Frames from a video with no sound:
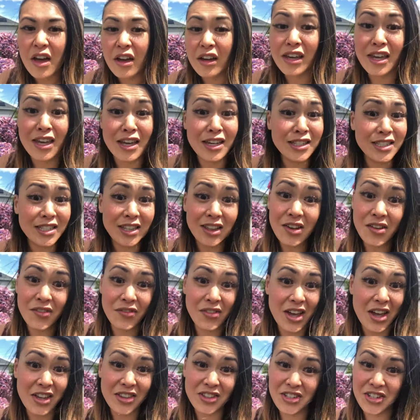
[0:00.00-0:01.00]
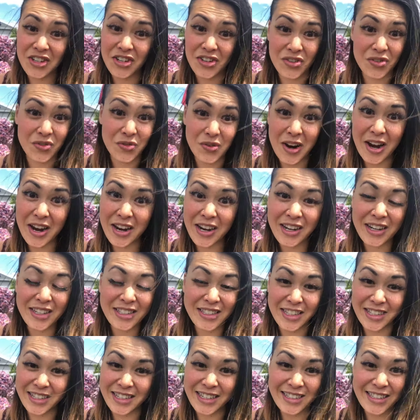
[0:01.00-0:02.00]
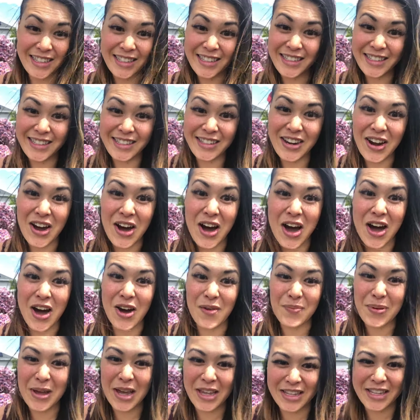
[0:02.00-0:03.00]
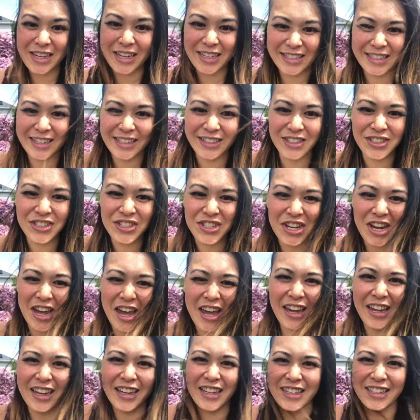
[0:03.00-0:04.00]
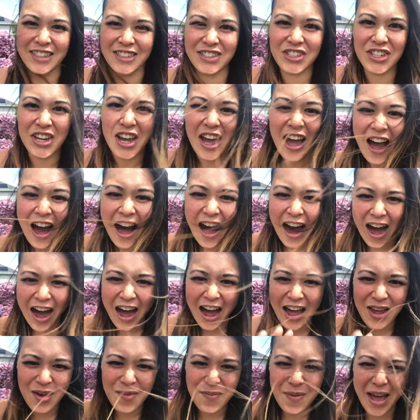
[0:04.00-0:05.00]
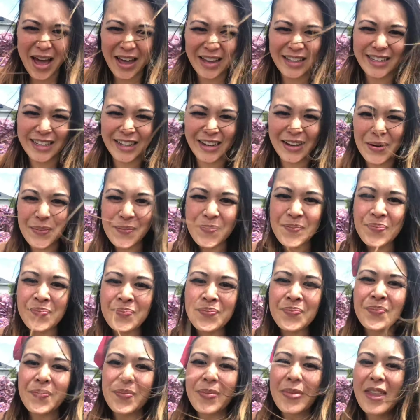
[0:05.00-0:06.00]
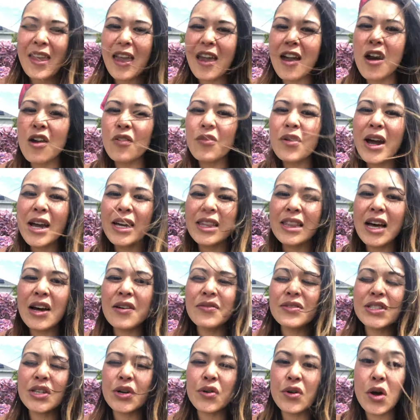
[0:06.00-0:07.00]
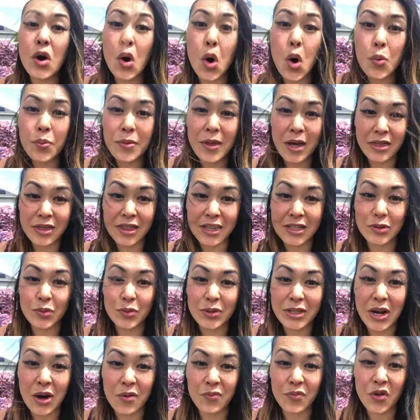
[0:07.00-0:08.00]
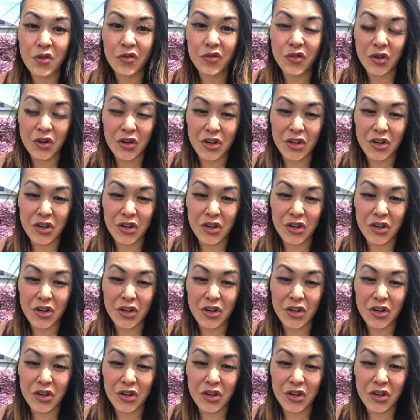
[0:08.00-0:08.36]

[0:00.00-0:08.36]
Kids love that too, right? It doesn't stop. It doesn't change. Hi, Amanda. All right, love. So I hope that this was helpful for